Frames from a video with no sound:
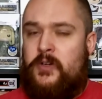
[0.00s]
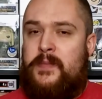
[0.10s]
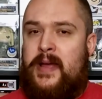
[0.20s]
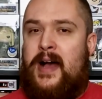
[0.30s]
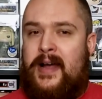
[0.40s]

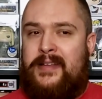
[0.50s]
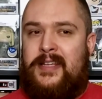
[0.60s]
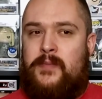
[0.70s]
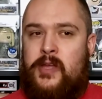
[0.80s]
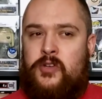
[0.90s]
behind
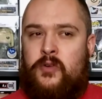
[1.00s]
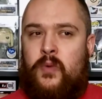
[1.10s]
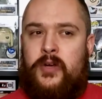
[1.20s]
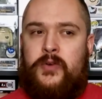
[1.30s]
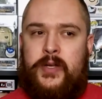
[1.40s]
them, and you're
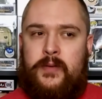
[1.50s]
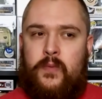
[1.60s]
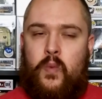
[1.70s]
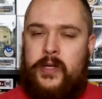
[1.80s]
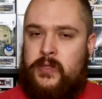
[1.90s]
wondering
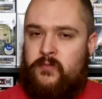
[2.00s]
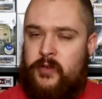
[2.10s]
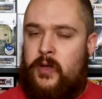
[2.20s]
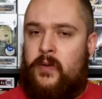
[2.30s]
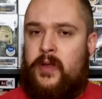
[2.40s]
what's
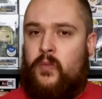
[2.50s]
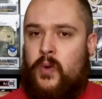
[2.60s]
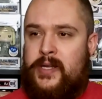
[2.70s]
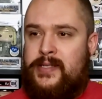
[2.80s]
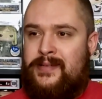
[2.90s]
real and
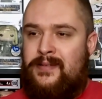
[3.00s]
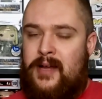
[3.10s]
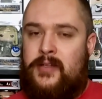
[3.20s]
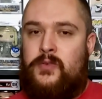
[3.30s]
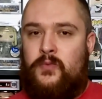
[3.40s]
what is
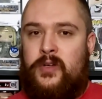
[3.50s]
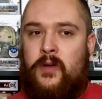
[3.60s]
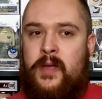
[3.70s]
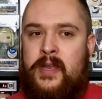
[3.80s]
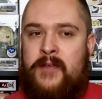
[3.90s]
not
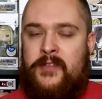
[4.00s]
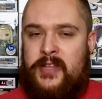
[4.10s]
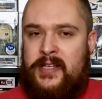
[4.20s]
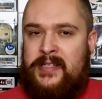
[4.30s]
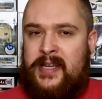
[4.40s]
real, and
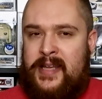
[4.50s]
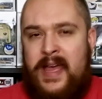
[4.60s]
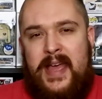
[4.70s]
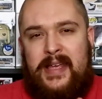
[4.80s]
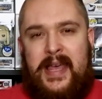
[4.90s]
everything's like
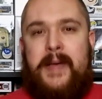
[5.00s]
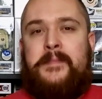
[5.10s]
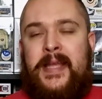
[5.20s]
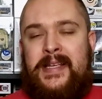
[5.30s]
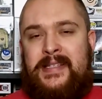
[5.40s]

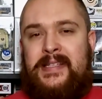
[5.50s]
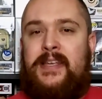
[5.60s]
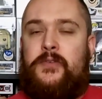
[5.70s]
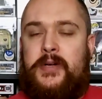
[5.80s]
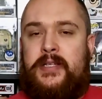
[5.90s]
kept a
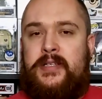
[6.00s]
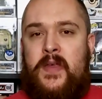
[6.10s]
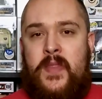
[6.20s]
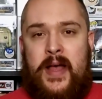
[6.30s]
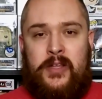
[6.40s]
secret.
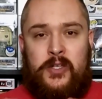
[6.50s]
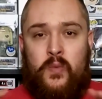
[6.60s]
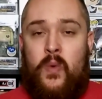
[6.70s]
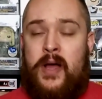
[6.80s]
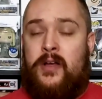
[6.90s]
And that's
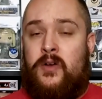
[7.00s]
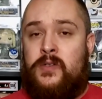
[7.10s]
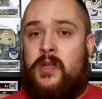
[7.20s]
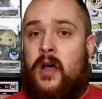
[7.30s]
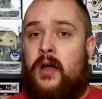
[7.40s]
what
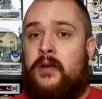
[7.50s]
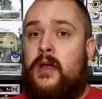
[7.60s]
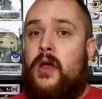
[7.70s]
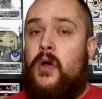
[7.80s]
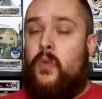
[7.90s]
goes on
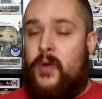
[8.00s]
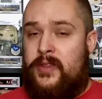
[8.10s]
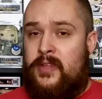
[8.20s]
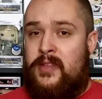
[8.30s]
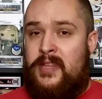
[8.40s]

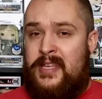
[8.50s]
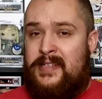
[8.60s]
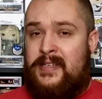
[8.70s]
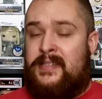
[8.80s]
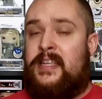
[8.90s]
with
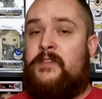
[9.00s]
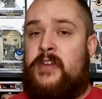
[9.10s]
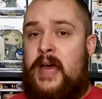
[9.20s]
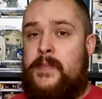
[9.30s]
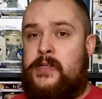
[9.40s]
these 7
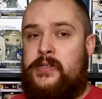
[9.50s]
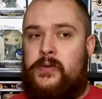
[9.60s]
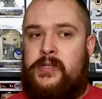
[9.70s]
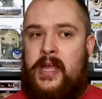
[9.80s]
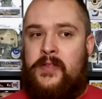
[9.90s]

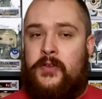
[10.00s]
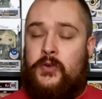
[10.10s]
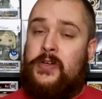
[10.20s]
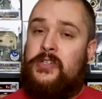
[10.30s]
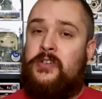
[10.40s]
episodes and the
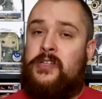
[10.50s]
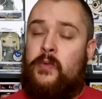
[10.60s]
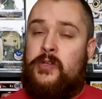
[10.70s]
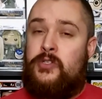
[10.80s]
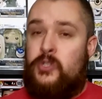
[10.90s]
creatures that
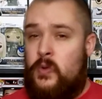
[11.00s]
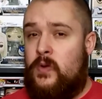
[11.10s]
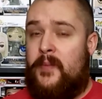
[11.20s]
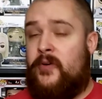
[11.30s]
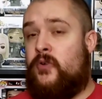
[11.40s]
we do
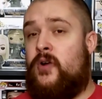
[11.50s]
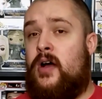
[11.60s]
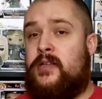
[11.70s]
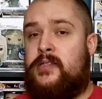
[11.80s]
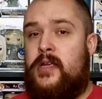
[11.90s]
come
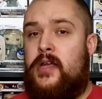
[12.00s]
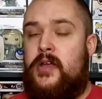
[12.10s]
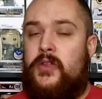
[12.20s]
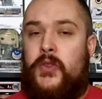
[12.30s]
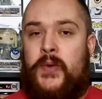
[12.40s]
across
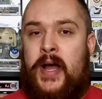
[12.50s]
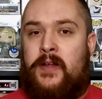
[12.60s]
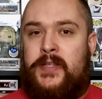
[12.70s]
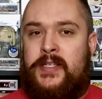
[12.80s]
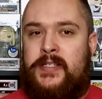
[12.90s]

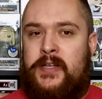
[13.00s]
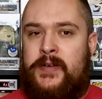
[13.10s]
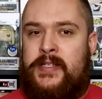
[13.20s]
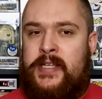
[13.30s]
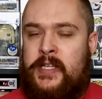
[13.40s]
throughout the
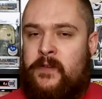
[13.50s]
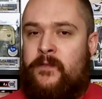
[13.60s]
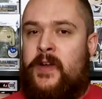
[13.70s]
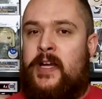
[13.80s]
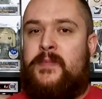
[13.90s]
series. It's
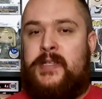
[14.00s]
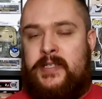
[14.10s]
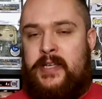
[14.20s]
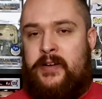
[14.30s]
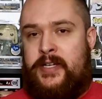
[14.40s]
very
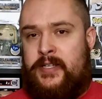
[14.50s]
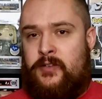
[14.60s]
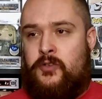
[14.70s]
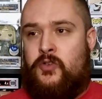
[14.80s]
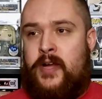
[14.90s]
mysterious.
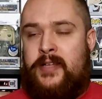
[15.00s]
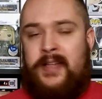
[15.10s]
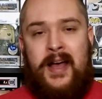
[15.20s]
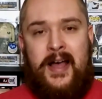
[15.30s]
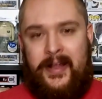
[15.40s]
They're trying
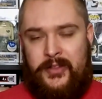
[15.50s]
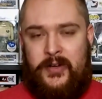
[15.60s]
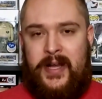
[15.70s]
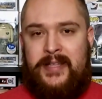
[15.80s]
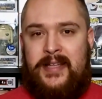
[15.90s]
to hide
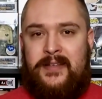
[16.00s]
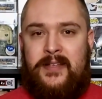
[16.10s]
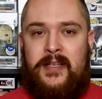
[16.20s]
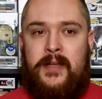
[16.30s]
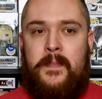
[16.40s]
their identity,